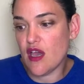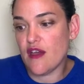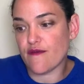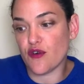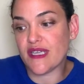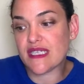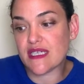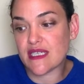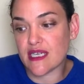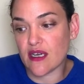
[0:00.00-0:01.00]
For
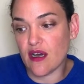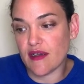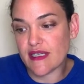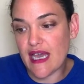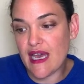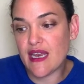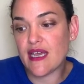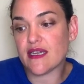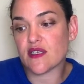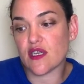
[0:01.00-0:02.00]
instance, it can cause
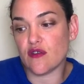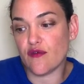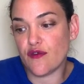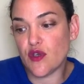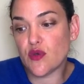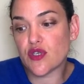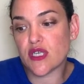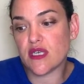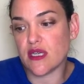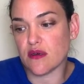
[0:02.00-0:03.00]
headaches,
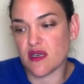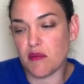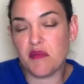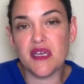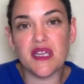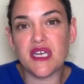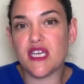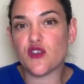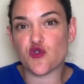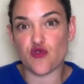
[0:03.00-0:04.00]
confusion,
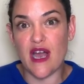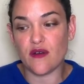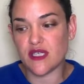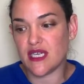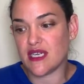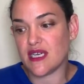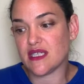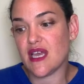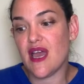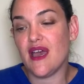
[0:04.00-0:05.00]
irritability, drowsiness,